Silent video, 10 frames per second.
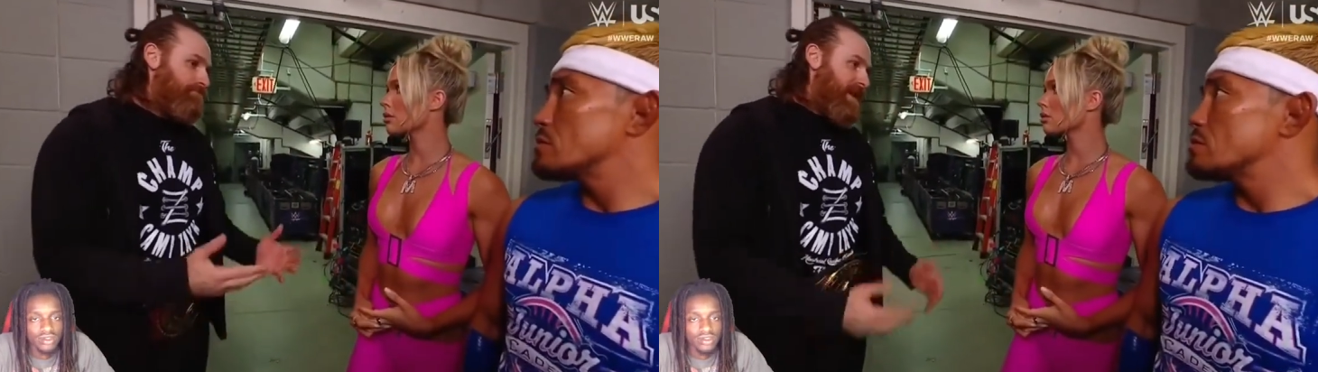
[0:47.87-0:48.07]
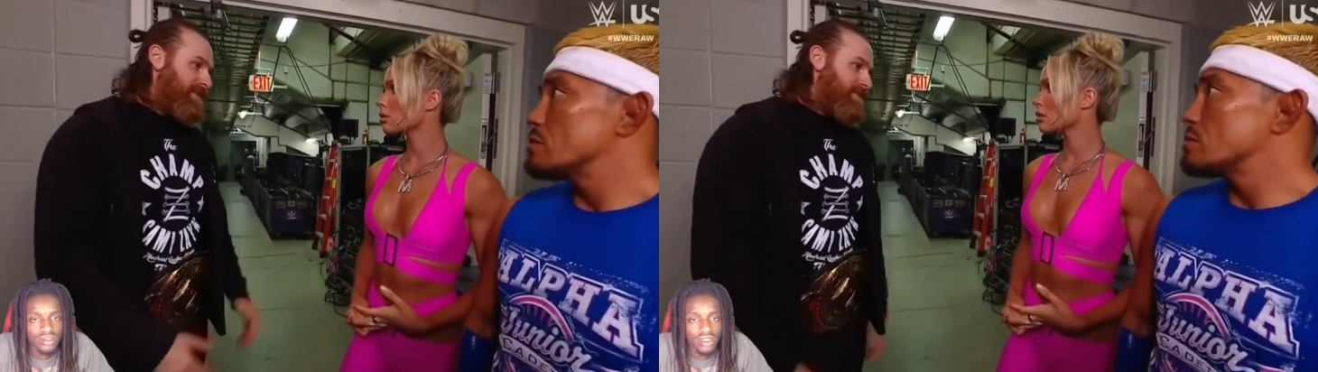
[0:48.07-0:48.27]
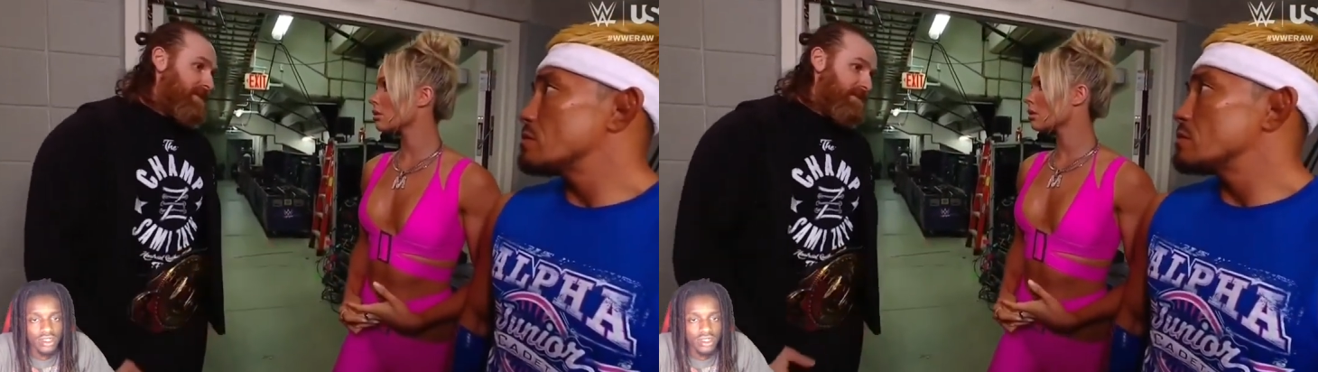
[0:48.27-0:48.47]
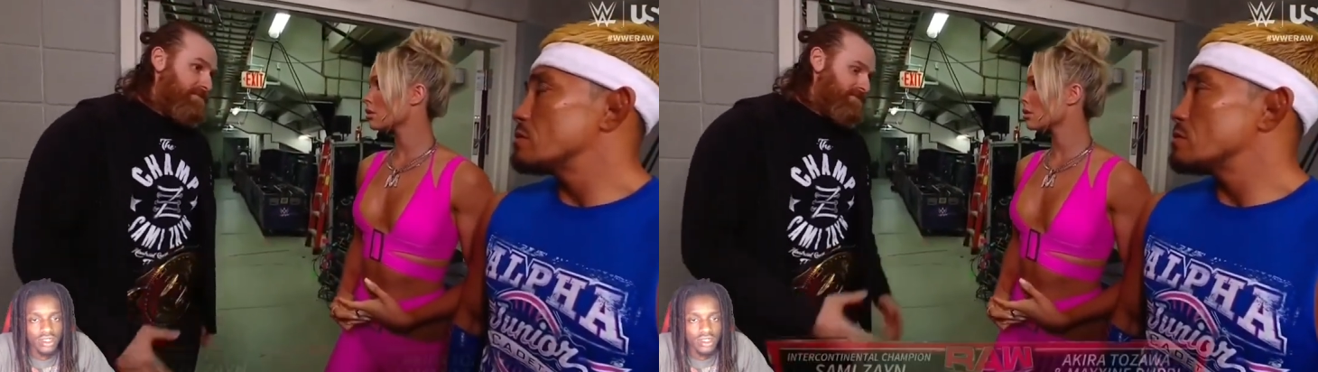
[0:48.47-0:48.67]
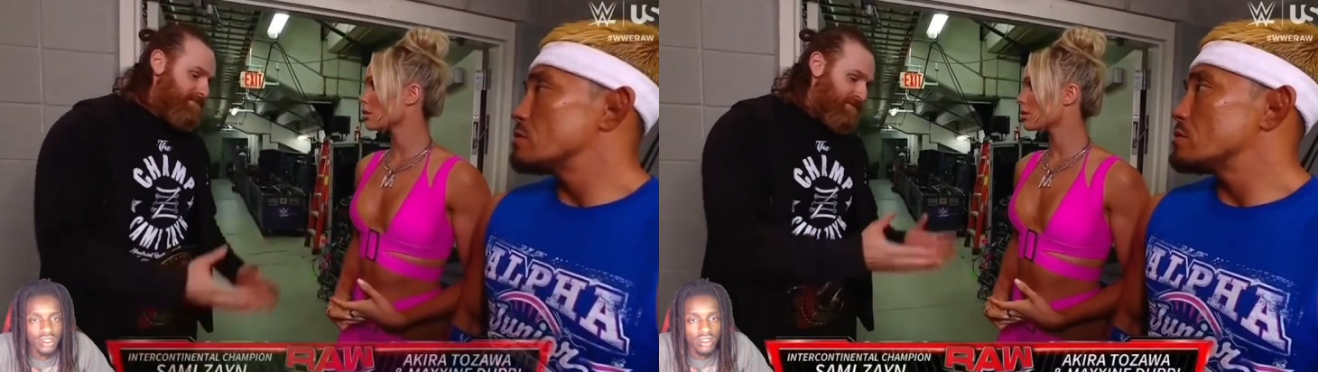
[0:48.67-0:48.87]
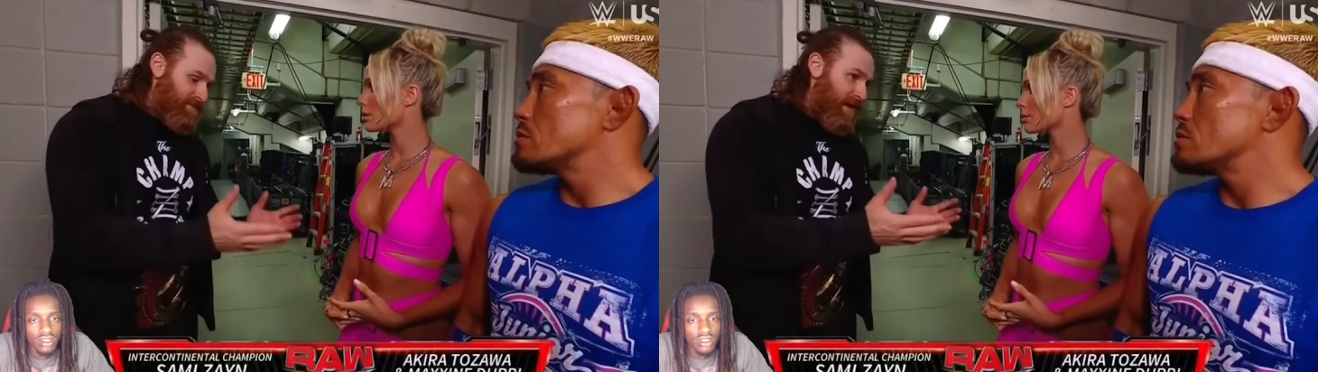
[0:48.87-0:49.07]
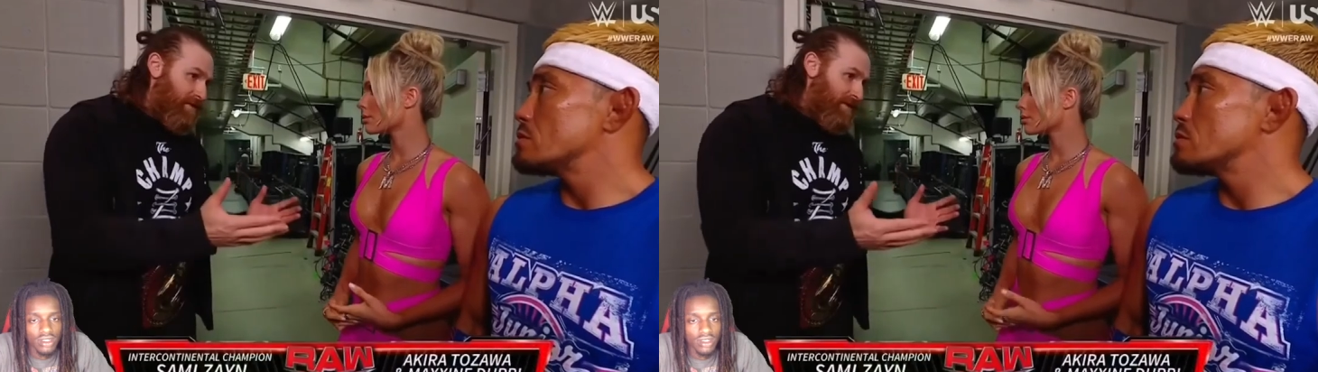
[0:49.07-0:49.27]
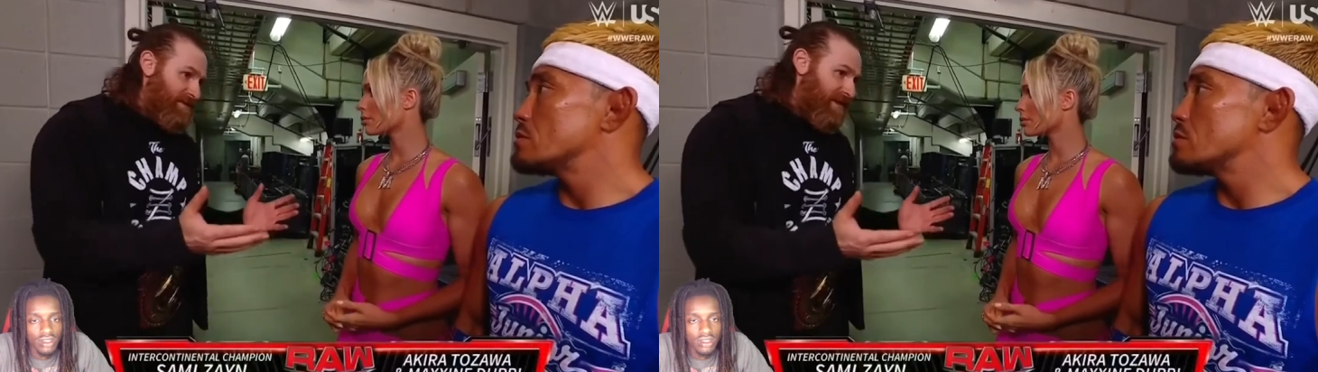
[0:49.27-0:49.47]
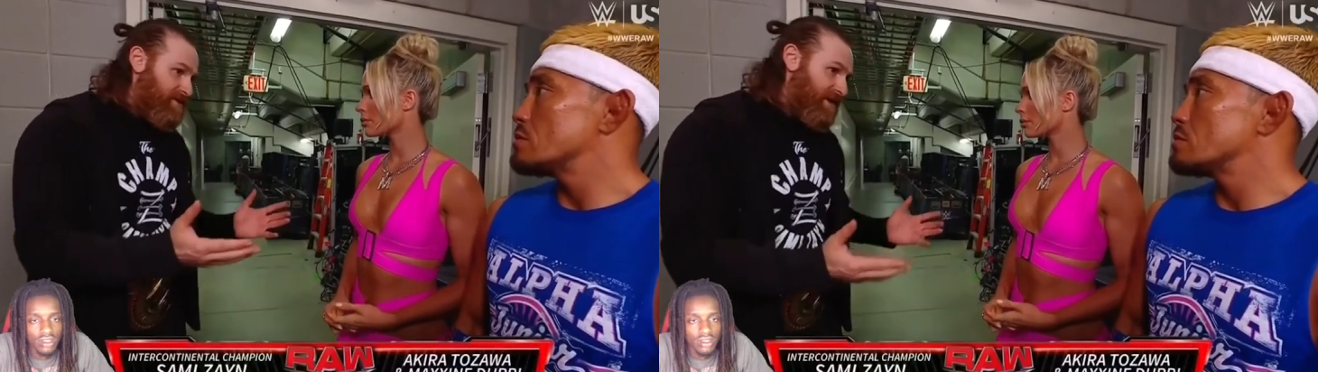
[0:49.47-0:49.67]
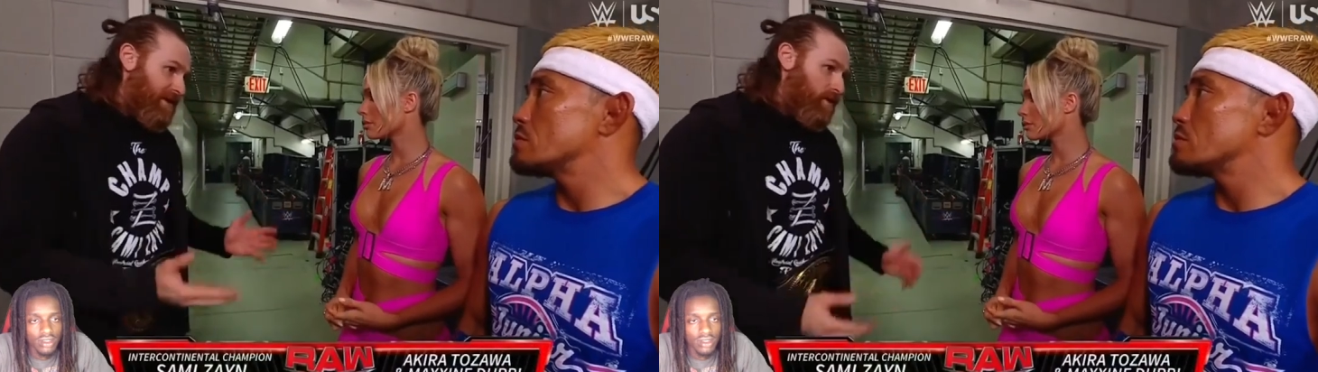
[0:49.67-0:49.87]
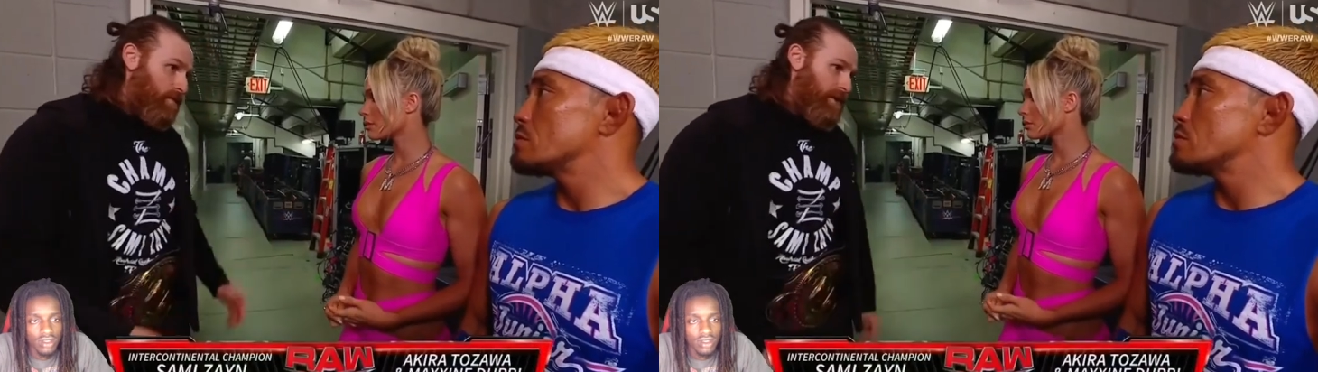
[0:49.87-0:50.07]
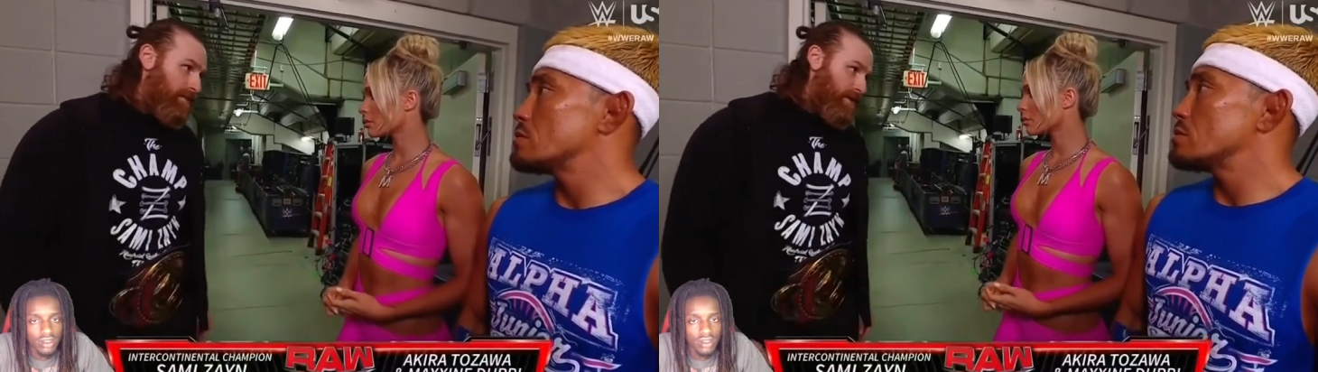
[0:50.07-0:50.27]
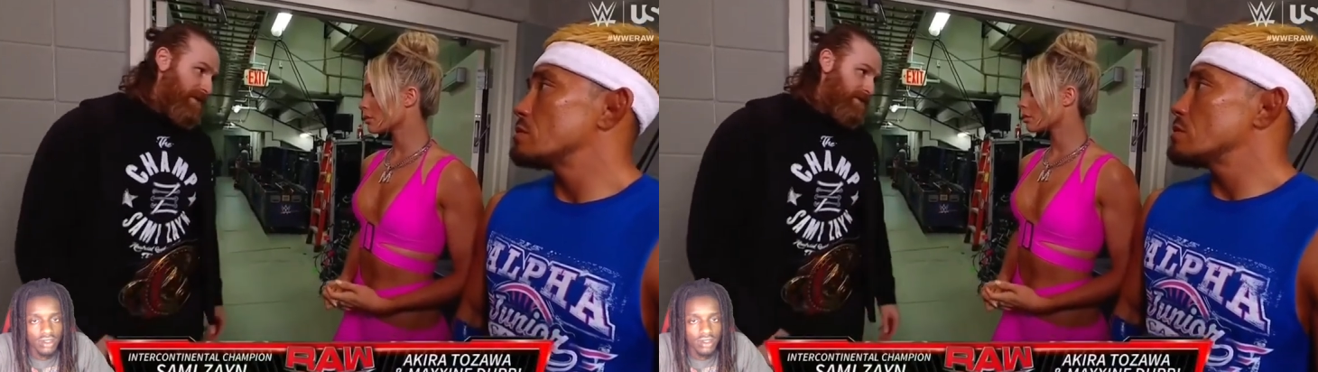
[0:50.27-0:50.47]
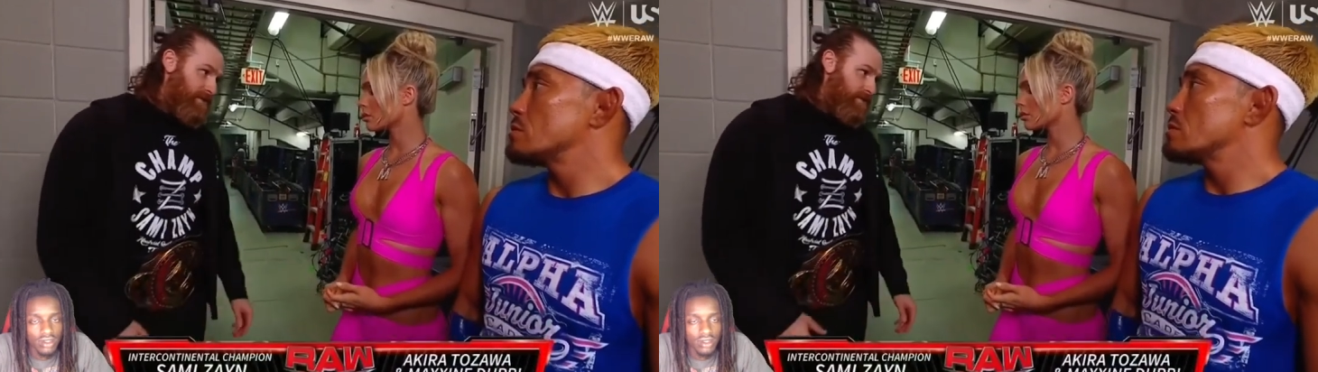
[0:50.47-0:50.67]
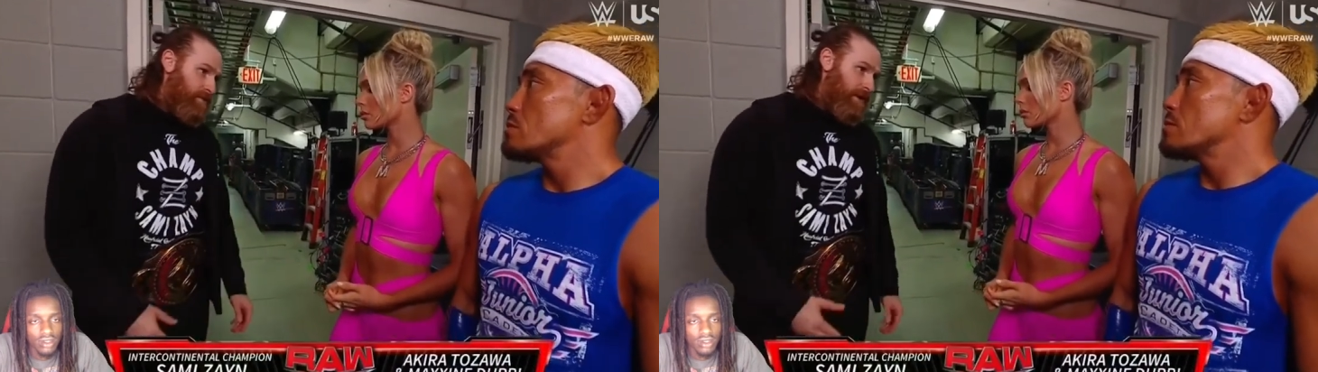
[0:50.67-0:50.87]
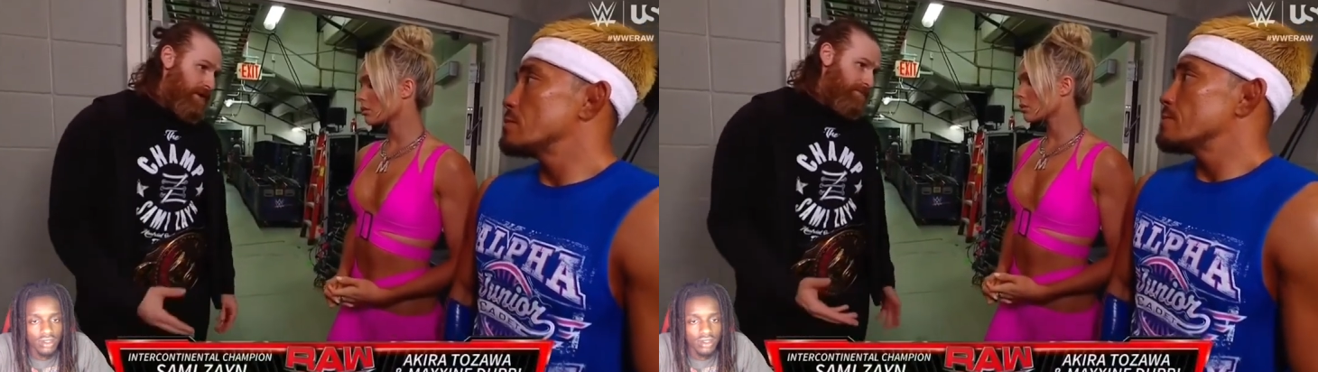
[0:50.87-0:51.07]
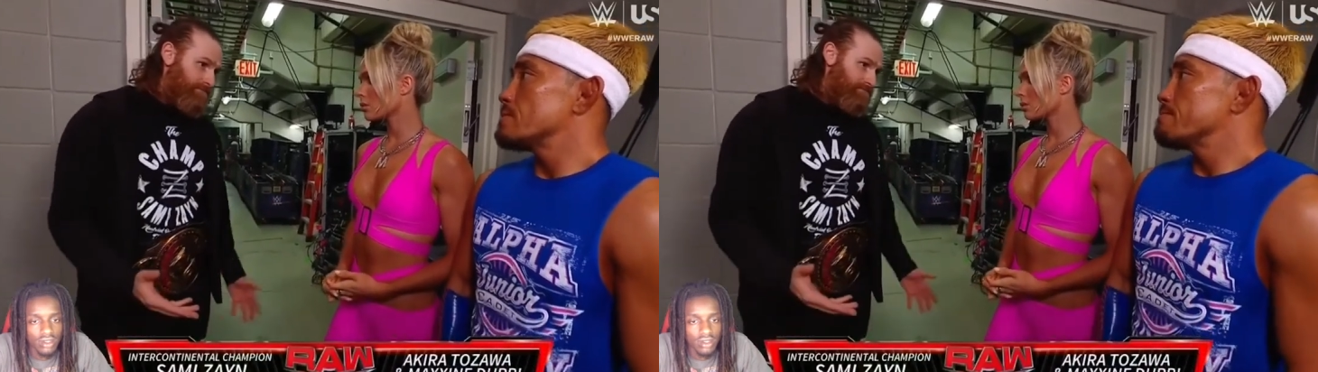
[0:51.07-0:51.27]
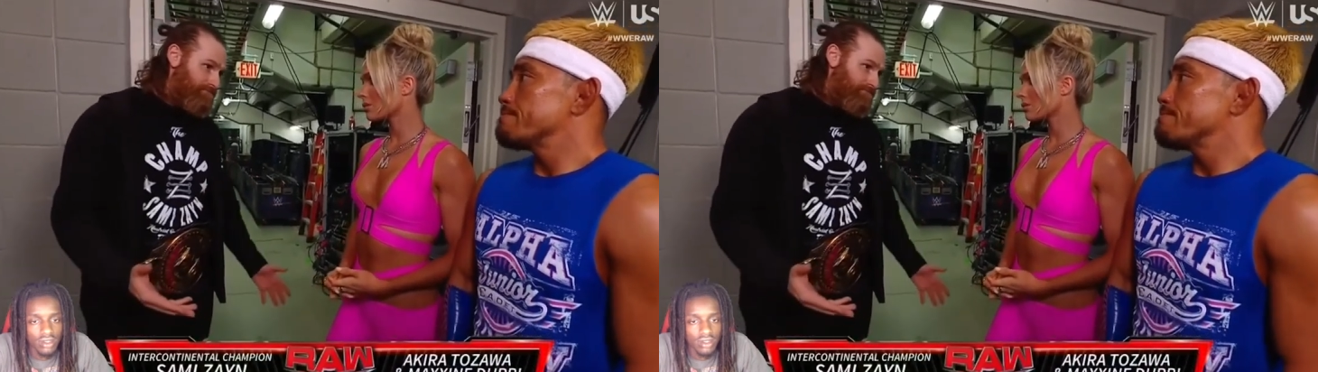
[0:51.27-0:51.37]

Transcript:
Speaker 1: Maxxine, Tozawa, I was actually kind of hoping I'd run into you. Uh,